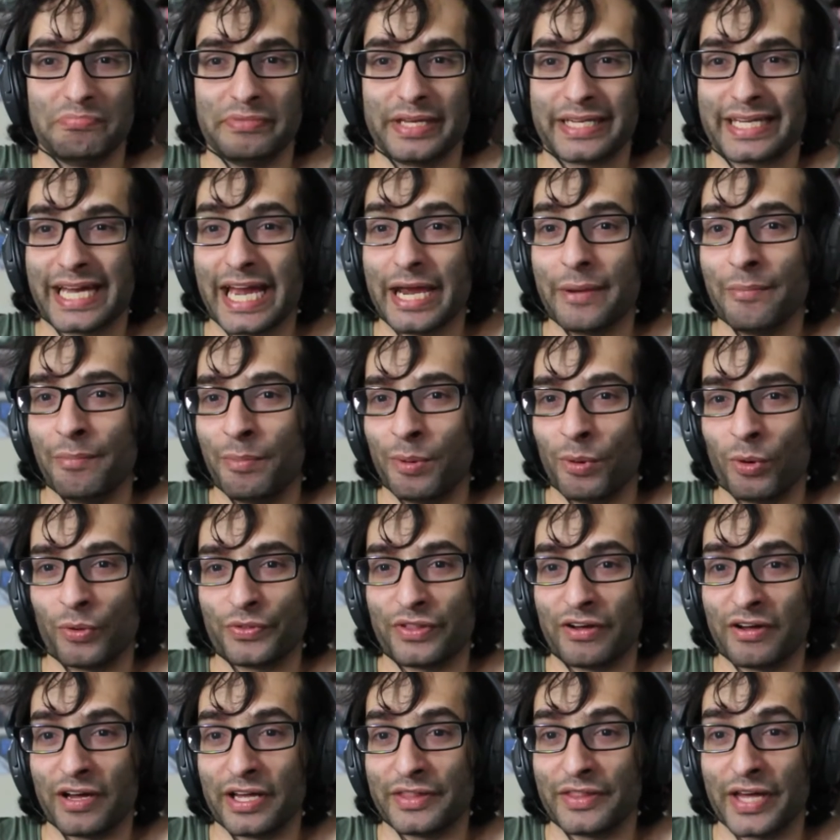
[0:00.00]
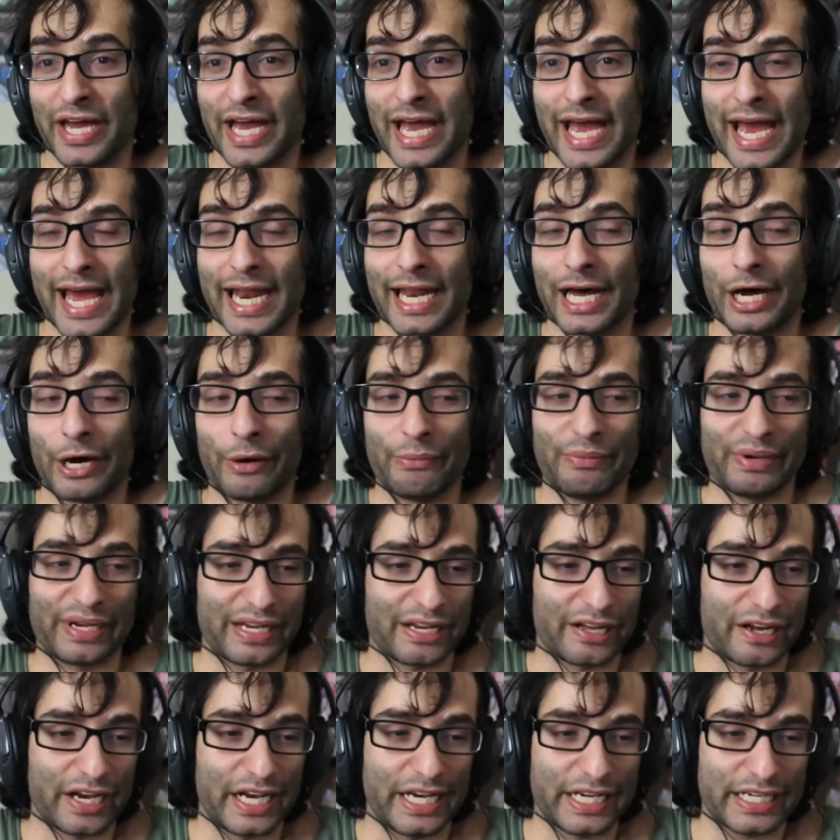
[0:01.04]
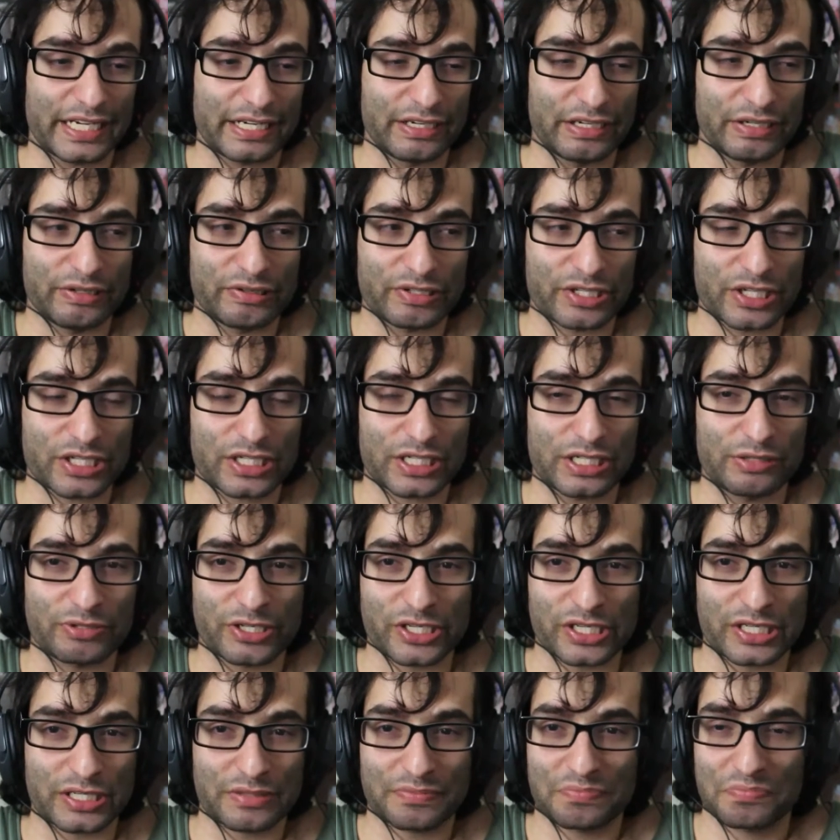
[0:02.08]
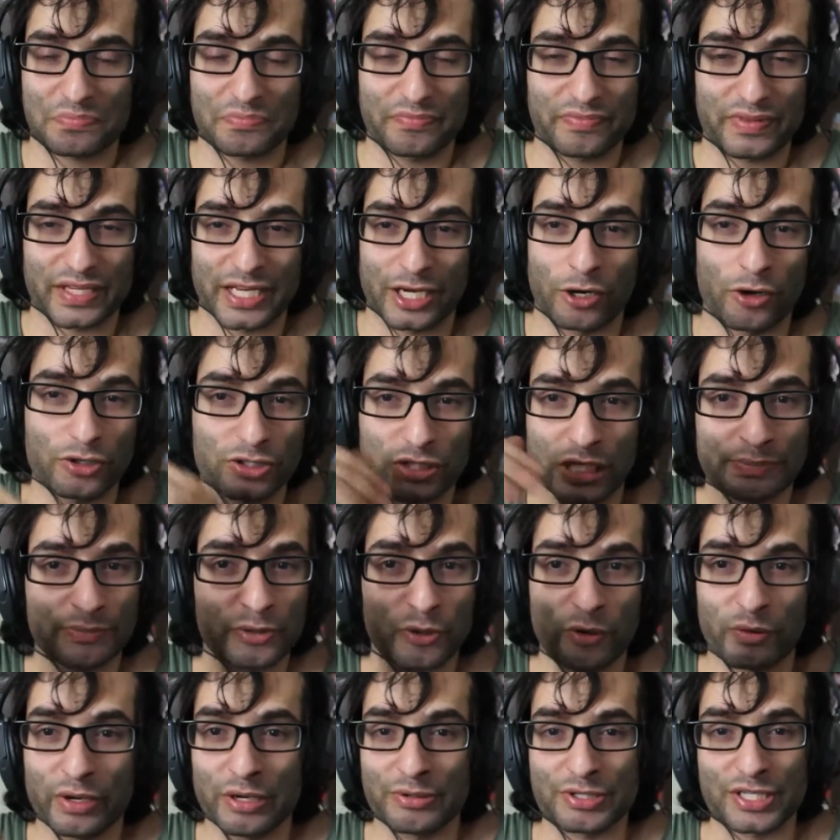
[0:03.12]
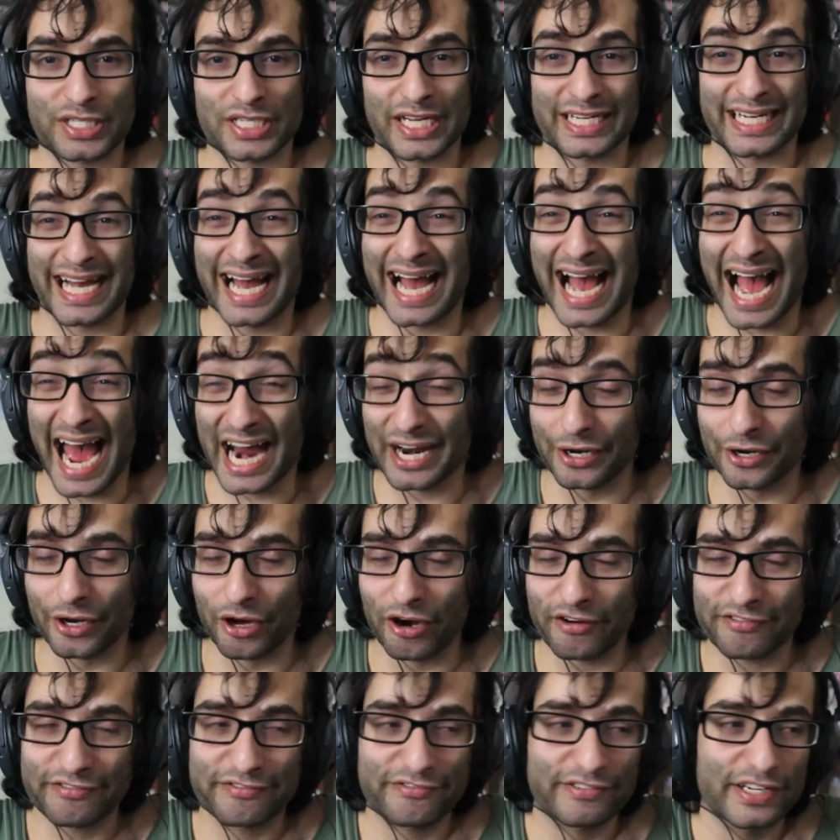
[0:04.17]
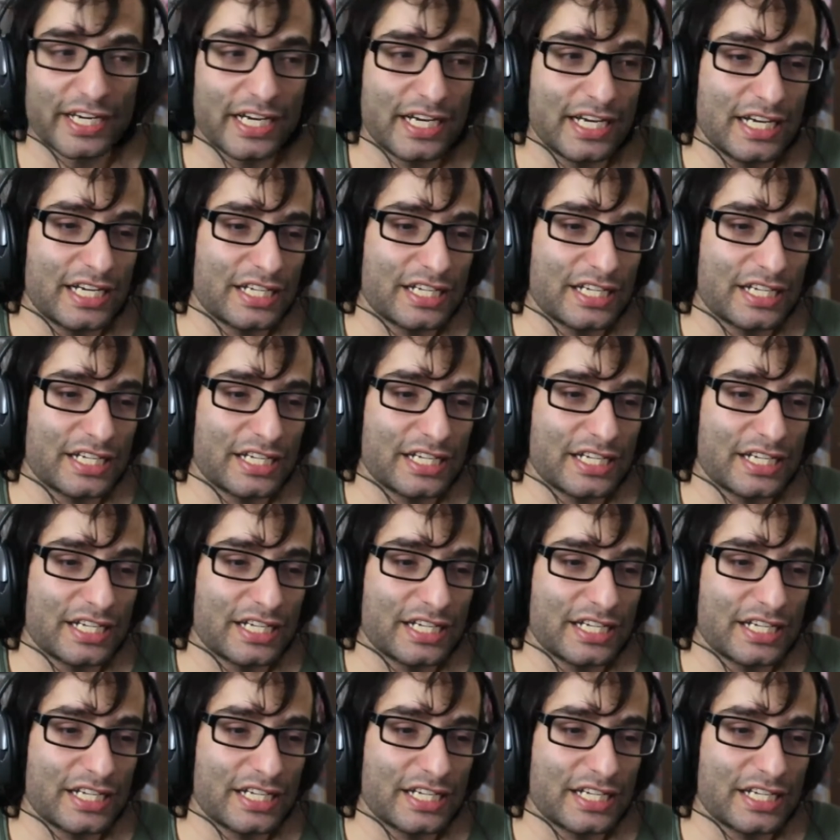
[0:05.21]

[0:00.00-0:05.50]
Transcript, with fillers: the game bought the hell out of me. Like it got to a point where it was just like I had enough.